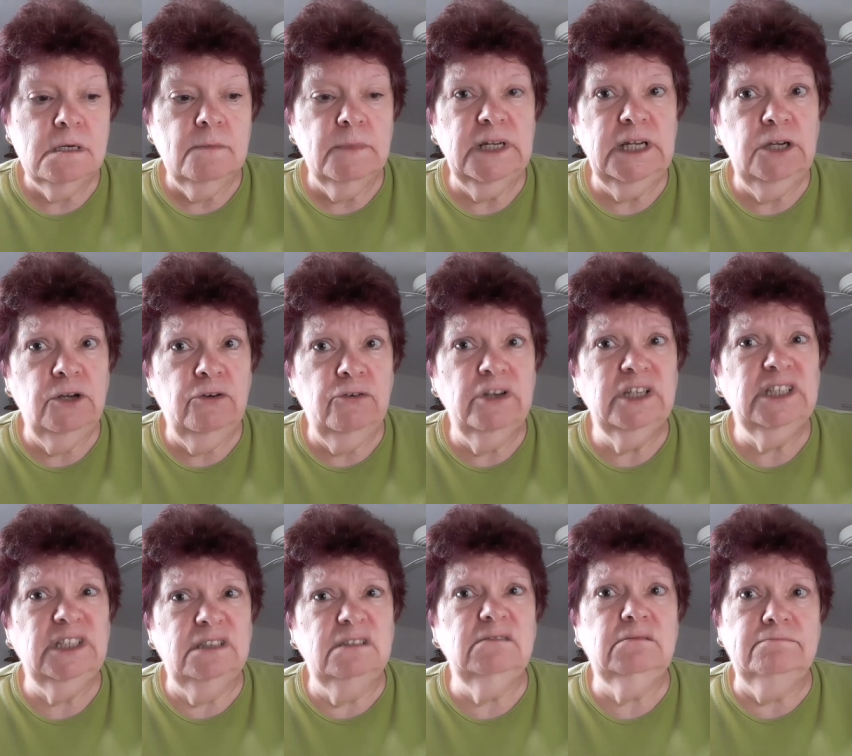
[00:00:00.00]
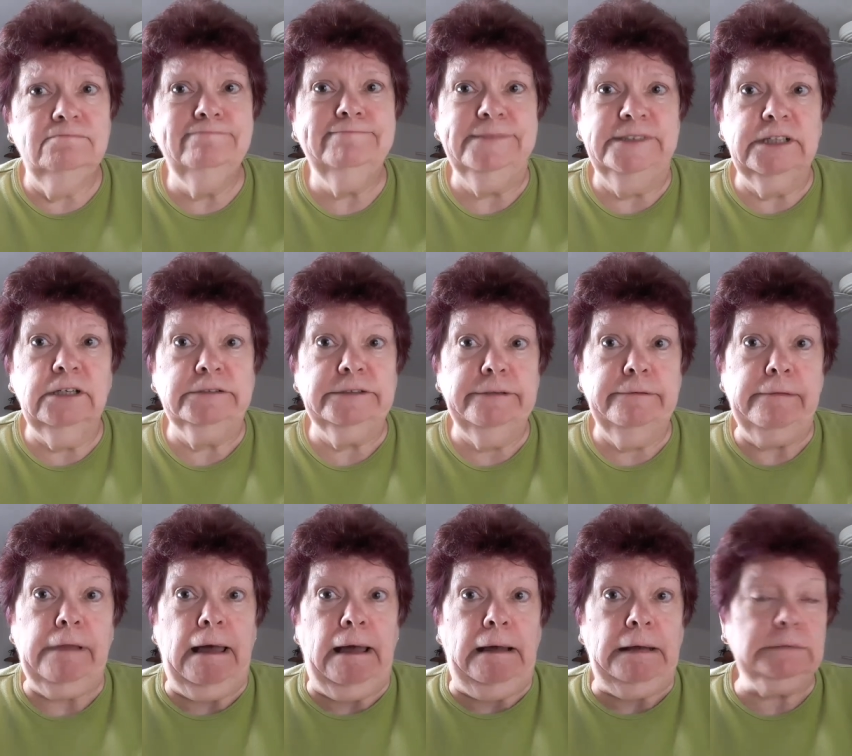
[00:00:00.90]
But he already does a
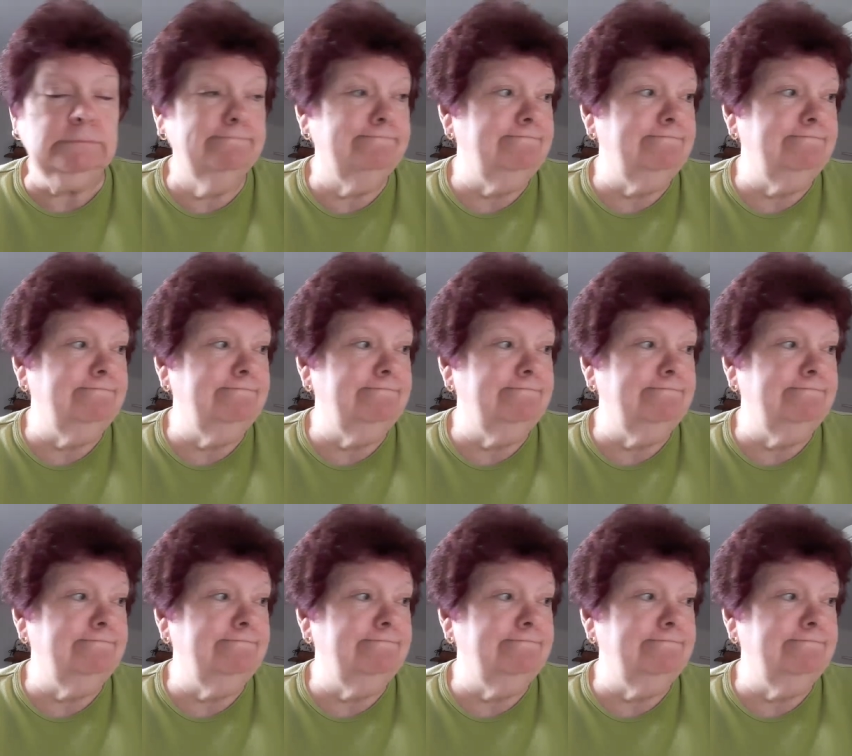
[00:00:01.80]
lot.